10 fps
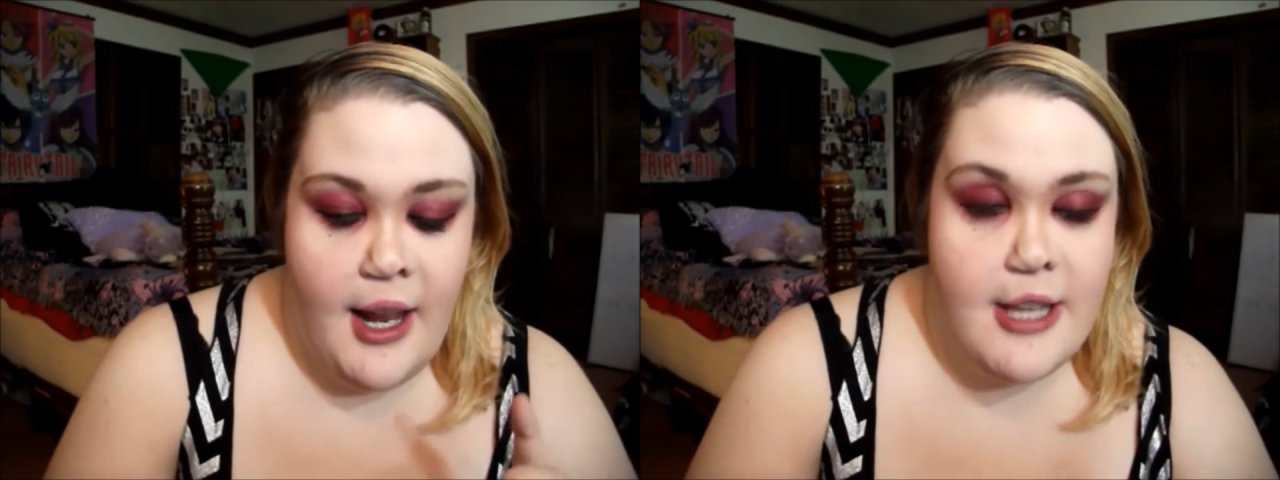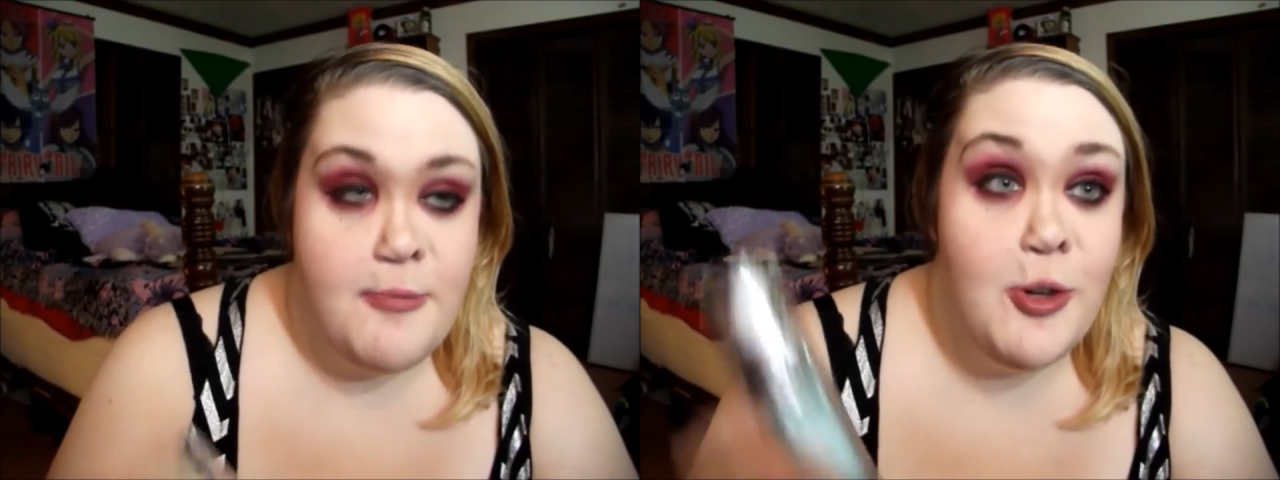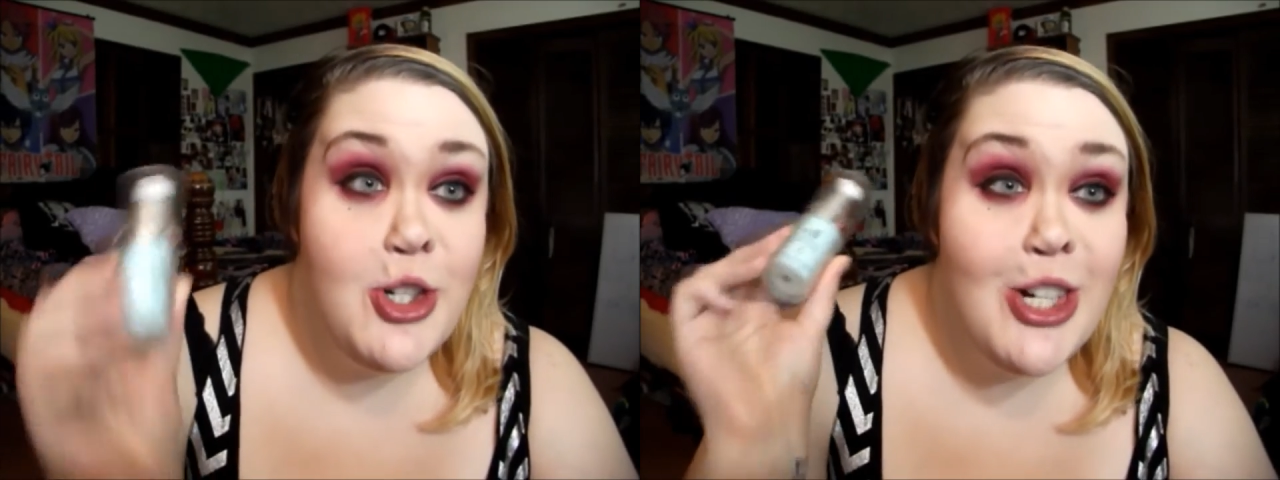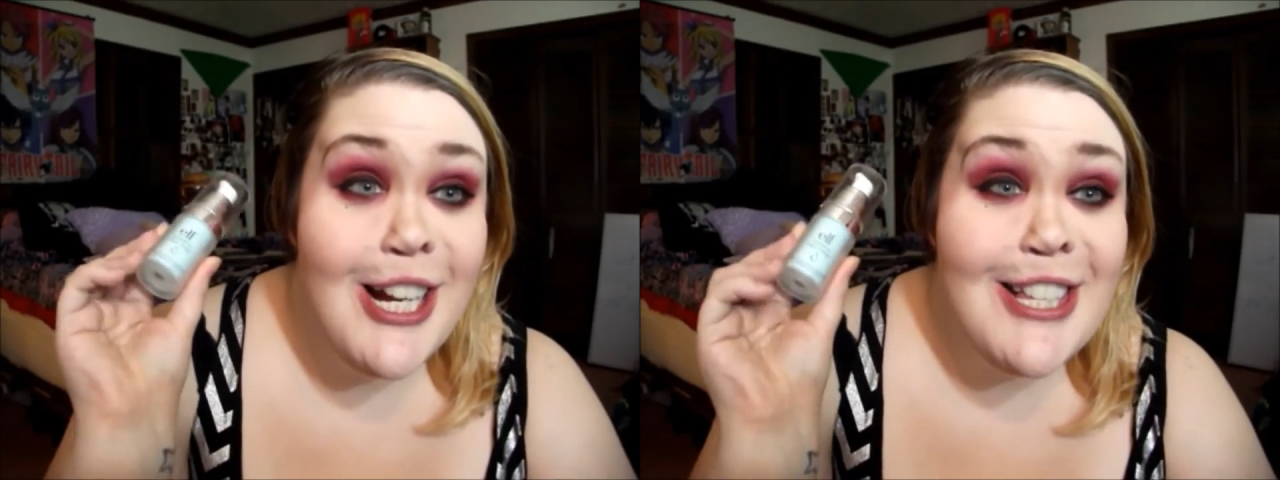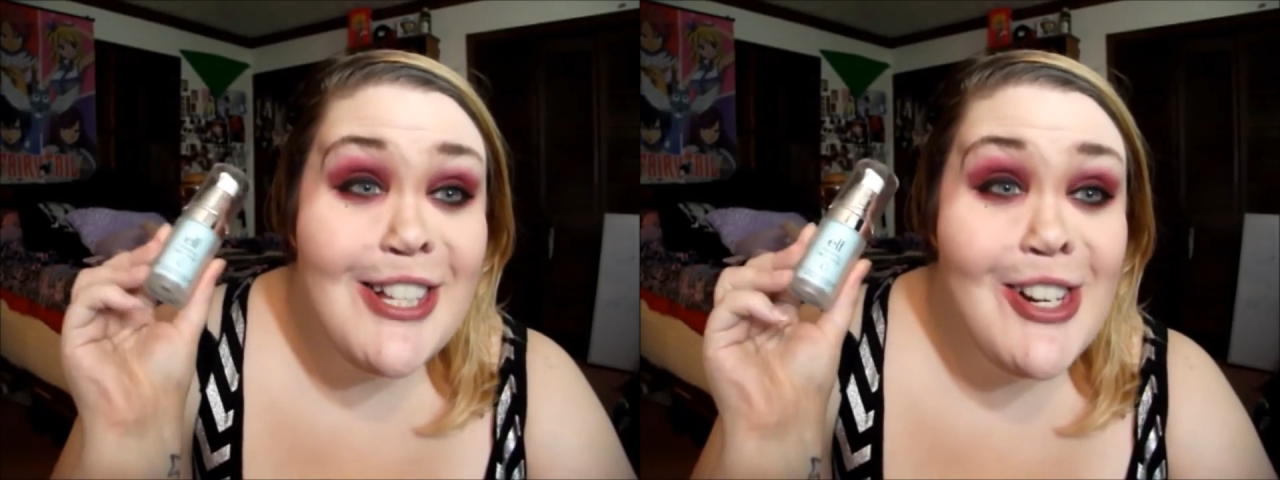it has
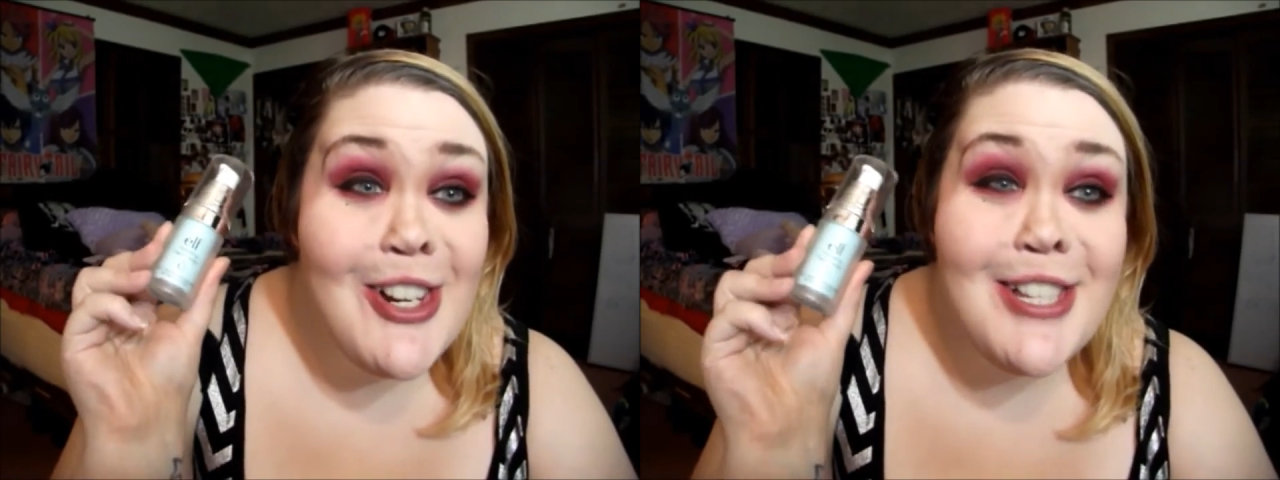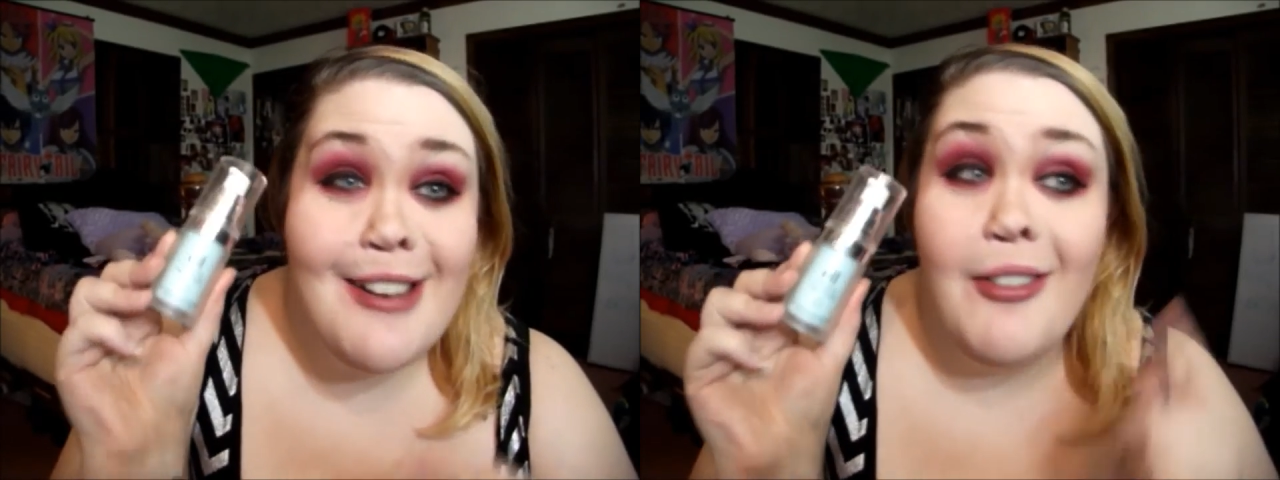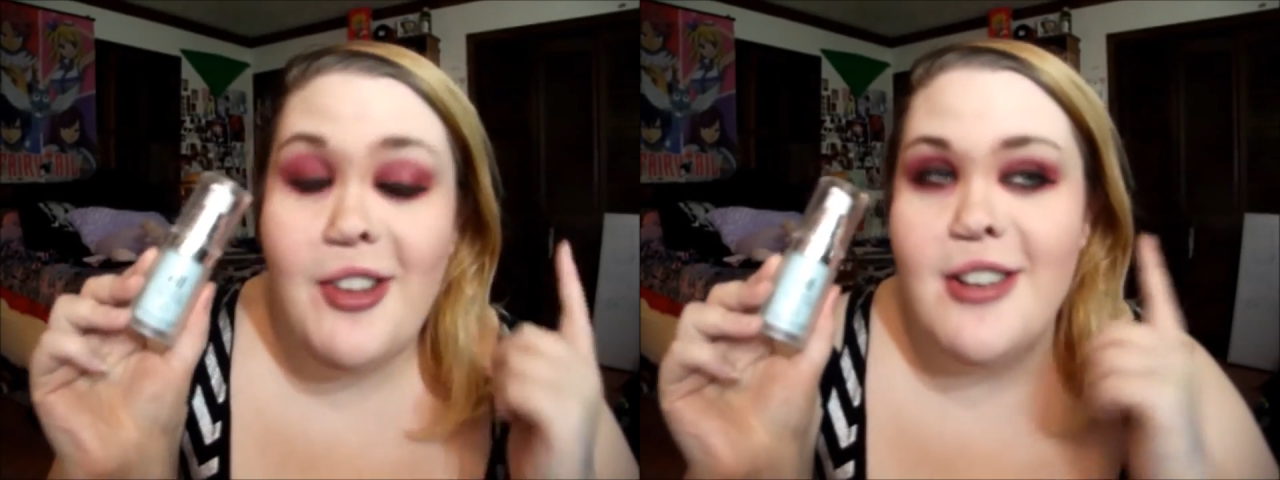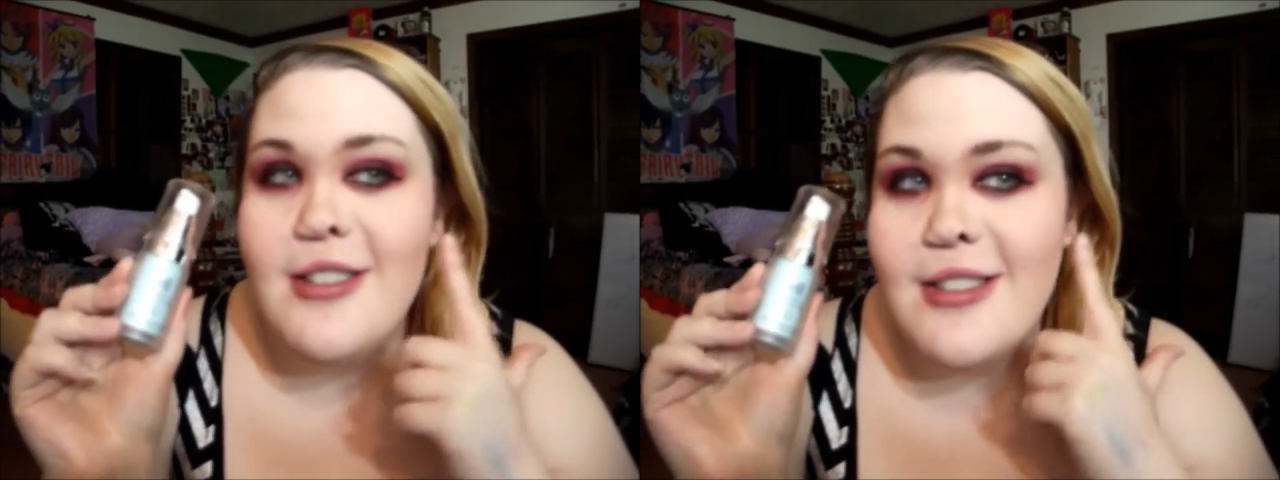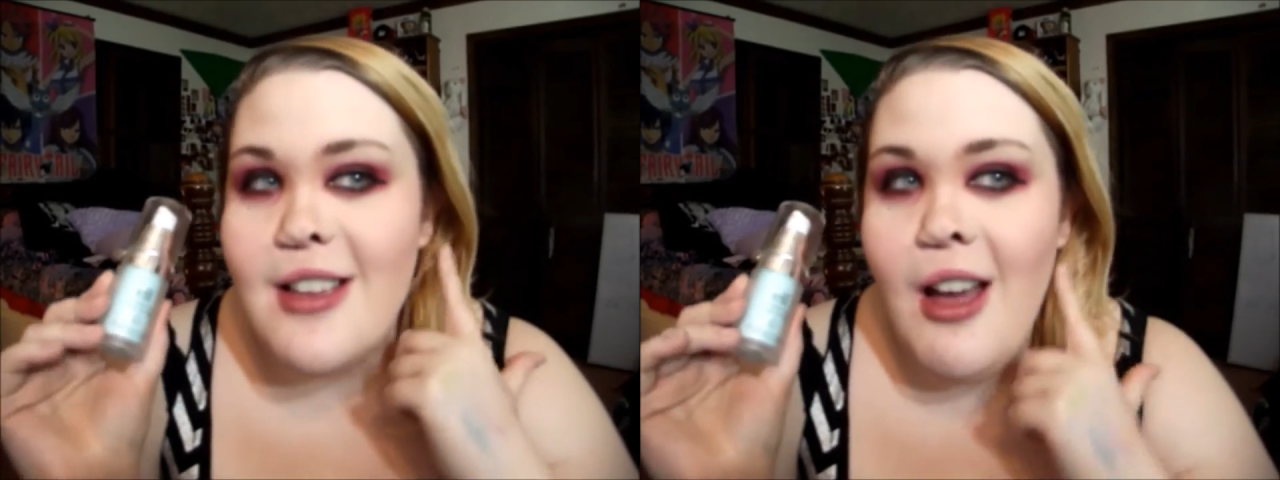moisturizers, and it fills